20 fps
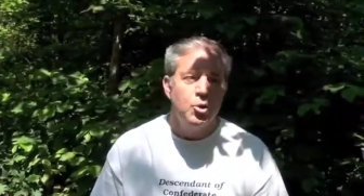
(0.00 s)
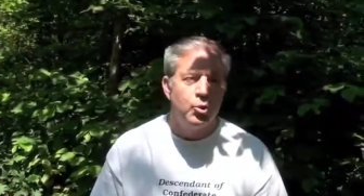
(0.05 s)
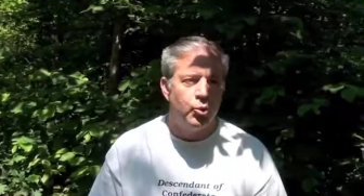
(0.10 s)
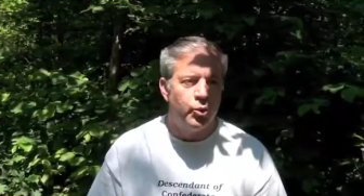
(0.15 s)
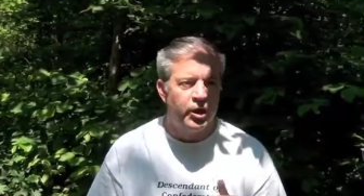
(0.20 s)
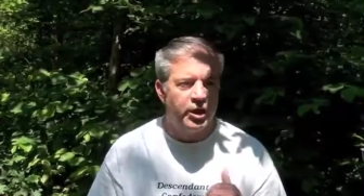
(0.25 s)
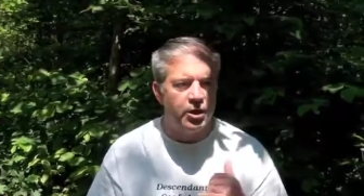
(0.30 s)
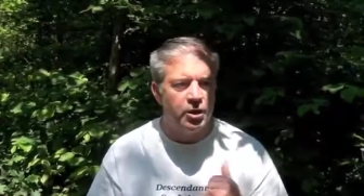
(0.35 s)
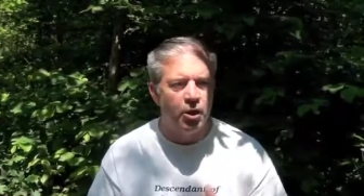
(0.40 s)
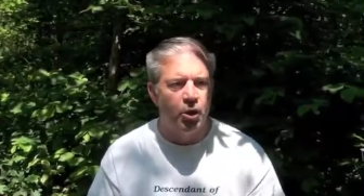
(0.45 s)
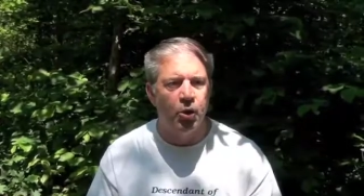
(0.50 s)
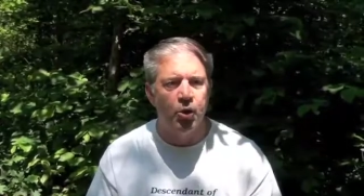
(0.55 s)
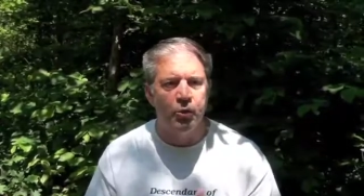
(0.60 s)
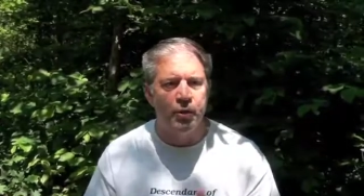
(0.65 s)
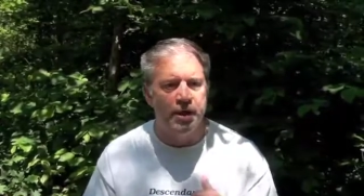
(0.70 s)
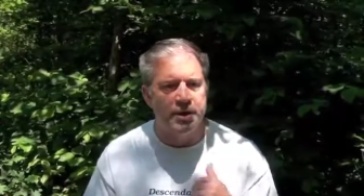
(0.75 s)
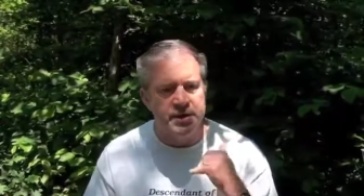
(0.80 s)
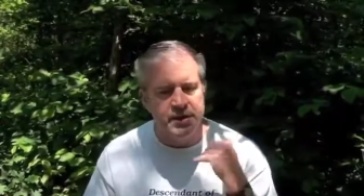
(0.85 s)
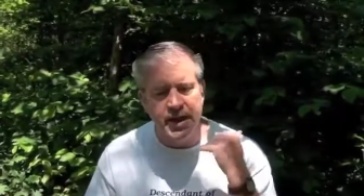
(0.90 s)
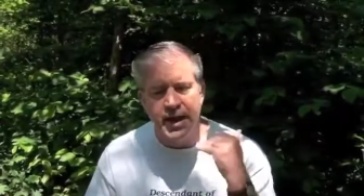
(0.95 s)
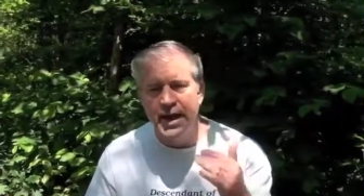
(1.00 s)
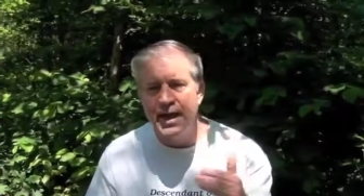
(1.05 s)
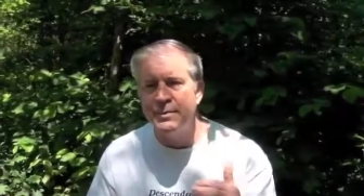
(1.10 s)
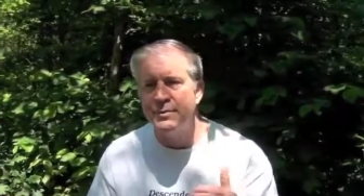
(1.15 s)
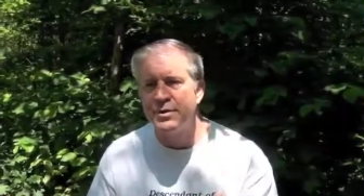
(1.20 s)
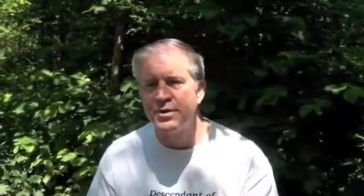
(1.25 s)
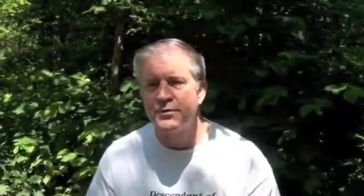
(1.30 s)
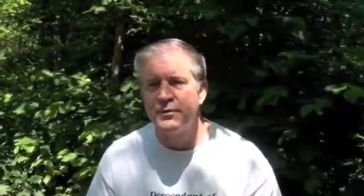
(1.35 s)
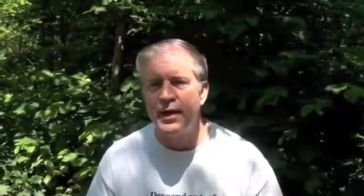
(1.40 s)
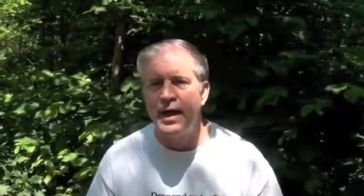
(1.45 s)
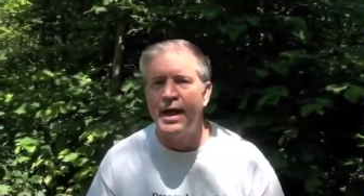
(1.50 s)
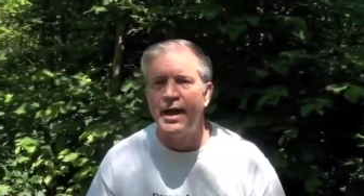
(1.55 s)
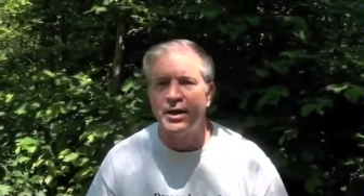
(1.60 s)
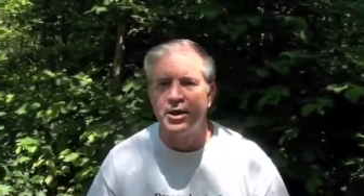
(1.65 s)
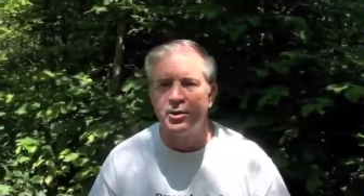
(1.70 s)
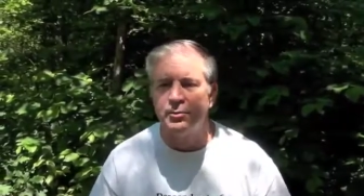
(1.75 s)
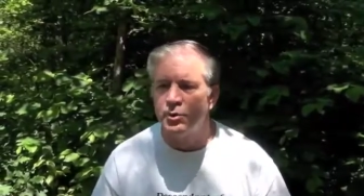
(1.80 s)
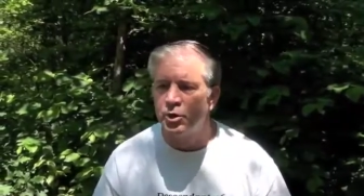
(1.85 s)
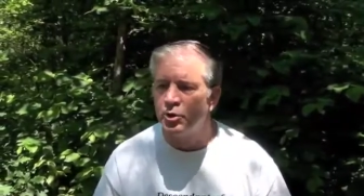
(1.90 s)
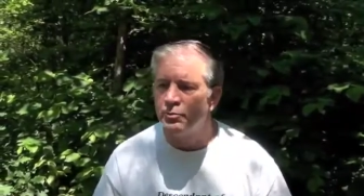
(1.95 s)
We know that time is
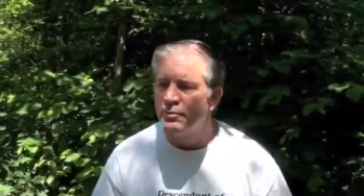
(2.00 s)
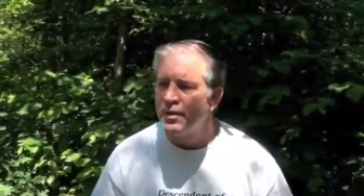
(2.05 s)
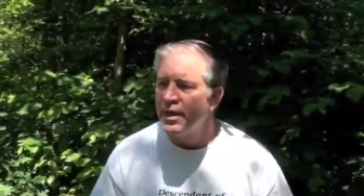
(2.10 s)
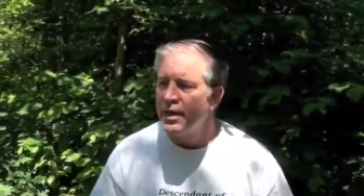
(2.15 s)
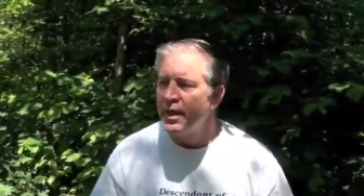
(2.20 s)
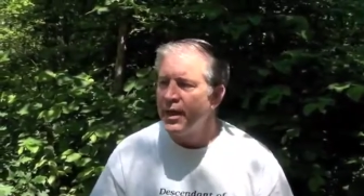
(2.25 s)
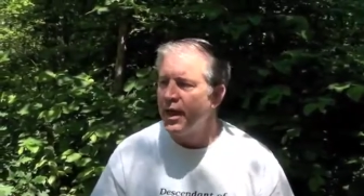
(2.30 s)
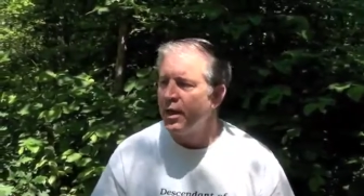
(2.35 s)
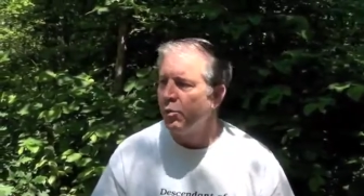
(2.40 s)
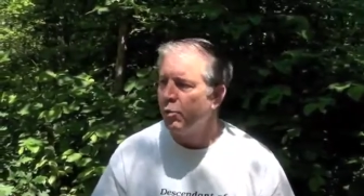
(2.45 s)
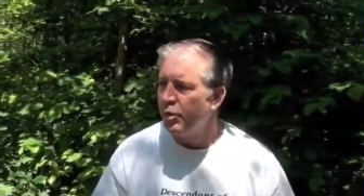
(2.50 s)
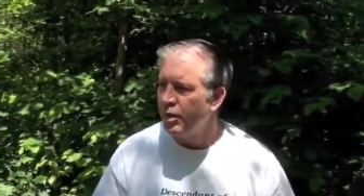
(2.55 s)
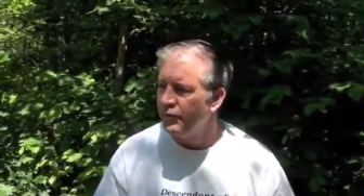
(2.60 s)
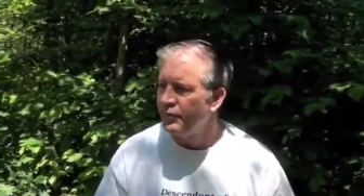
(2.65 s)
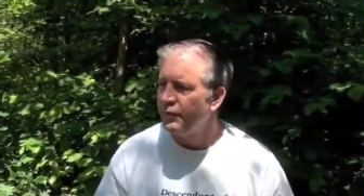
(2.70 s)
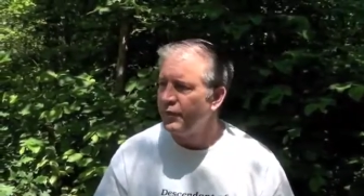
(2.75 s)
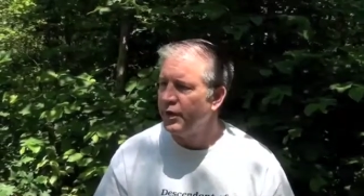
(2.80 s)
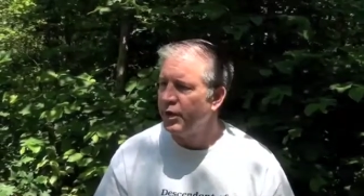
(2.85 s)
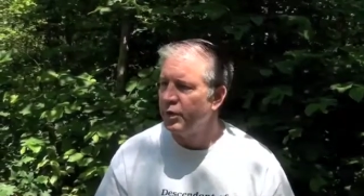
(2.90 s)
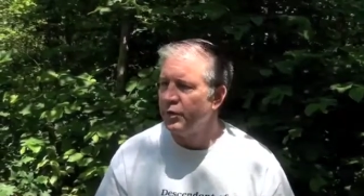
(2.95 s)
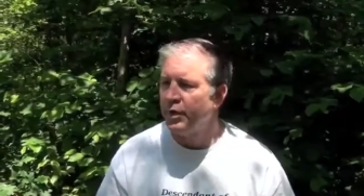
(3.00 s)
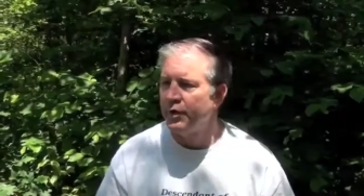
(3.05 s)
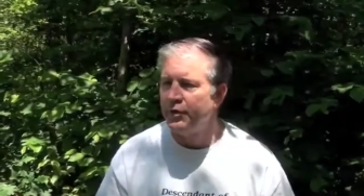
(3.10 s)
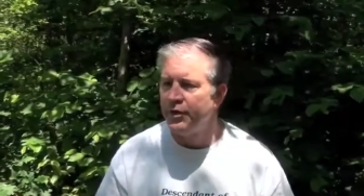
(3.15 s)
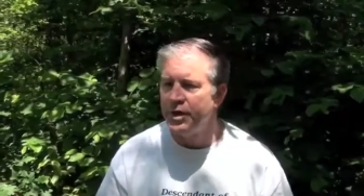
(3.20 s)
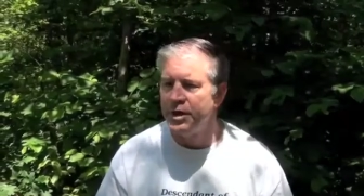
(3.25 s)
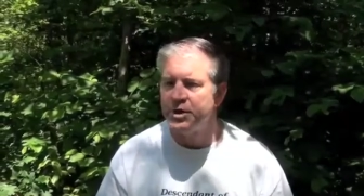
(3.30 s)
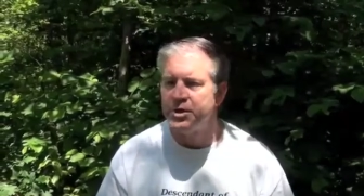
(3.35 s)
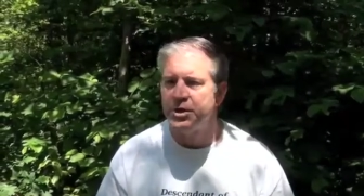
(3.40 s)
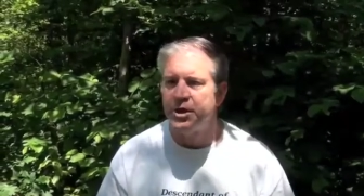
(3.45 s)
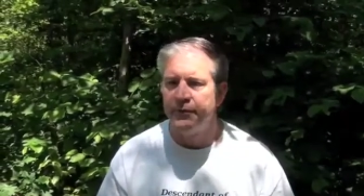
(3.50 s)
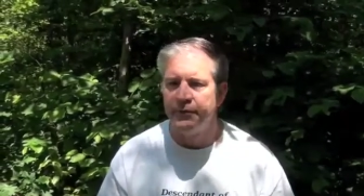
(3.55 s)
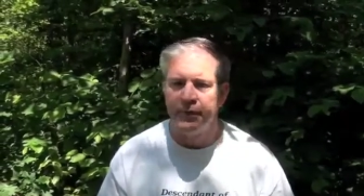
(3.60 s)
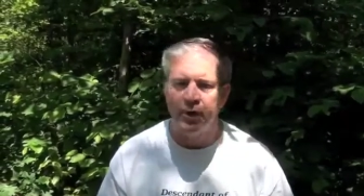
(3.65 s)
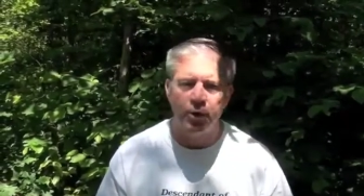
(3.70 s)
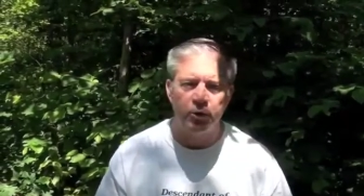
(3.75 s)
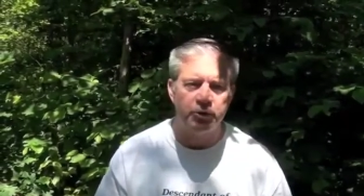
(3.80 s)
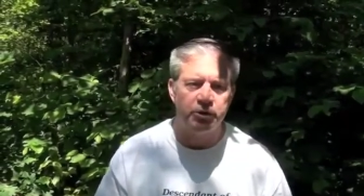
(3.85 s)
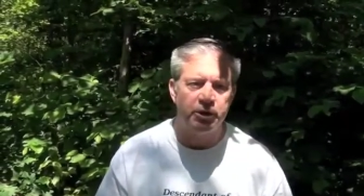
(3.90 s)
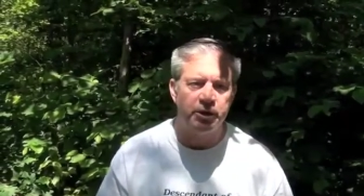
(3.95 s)
valuable, and we feel that these
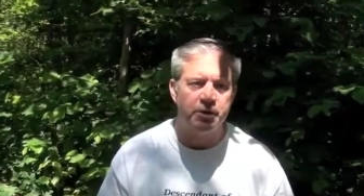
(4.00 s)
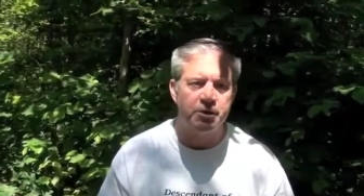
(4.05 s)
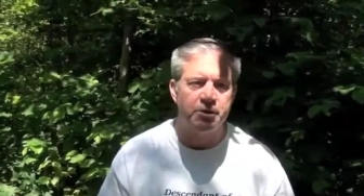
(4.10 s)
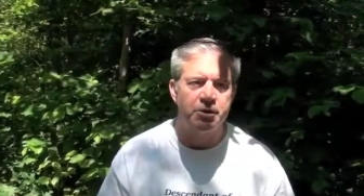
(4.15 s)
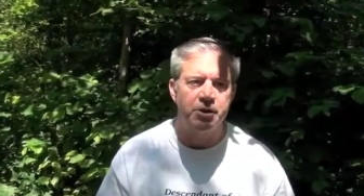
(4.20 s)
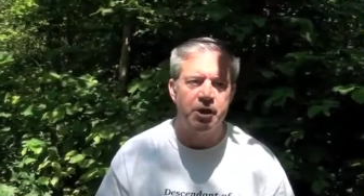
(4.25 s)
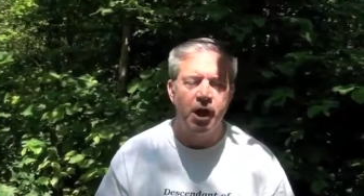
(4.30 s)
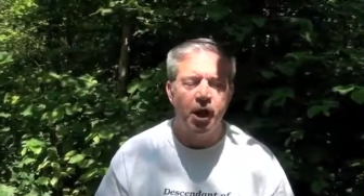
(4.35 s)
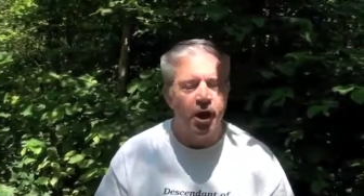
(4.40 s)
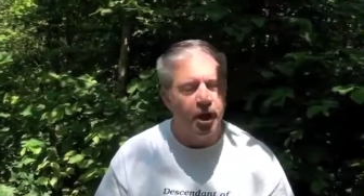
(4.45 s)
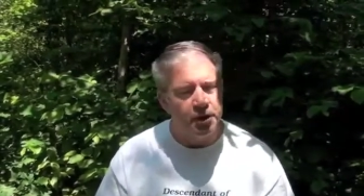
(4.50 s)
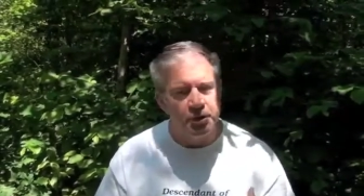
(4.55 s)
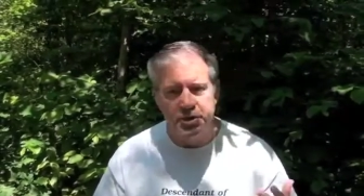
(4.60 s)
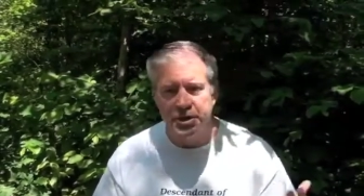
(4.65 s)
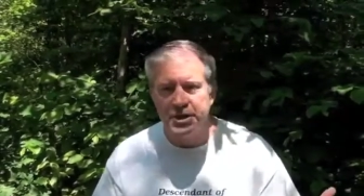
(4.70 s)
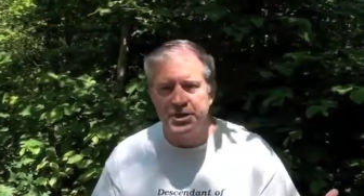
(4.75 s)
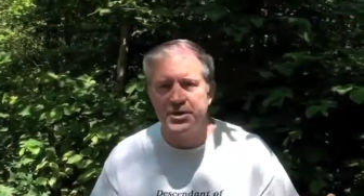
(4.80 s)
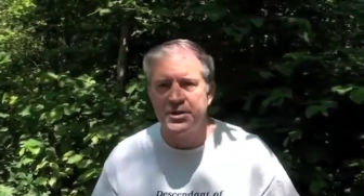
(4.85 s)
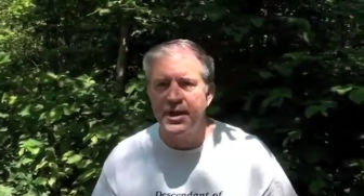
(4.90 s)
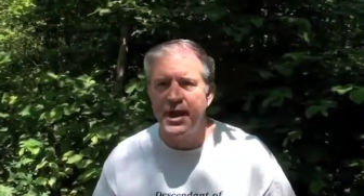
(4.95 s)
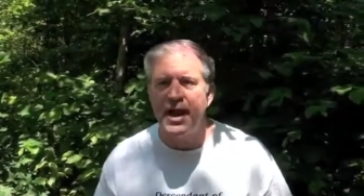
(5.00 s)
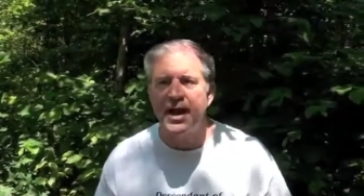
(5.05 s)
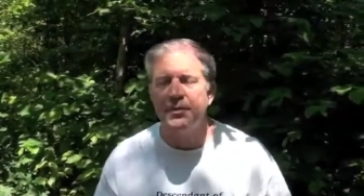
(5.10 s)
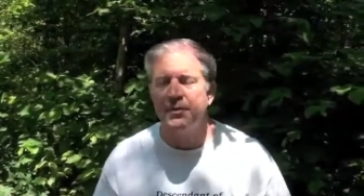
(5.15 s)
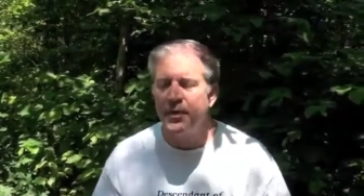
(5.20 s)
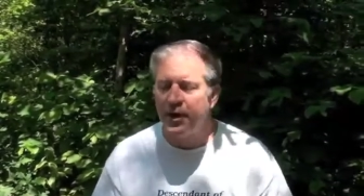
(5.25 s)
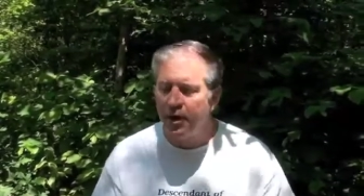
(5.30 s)
devotions are just that.